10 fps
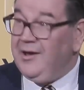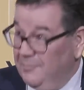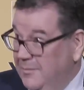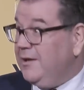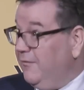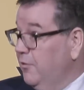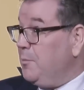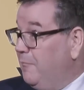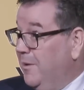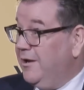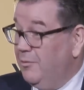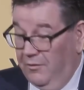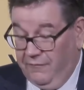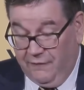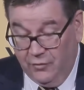many of whom have been hit
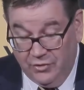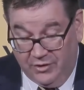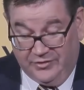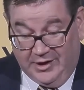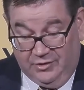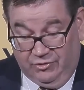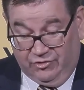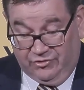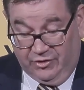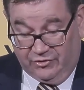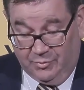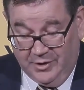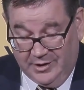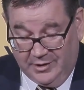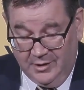with further deluges this
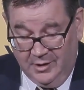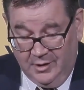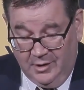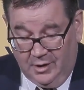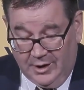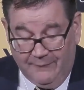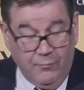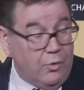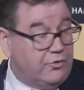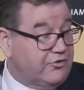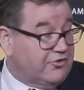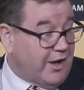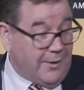week. I'll have more to say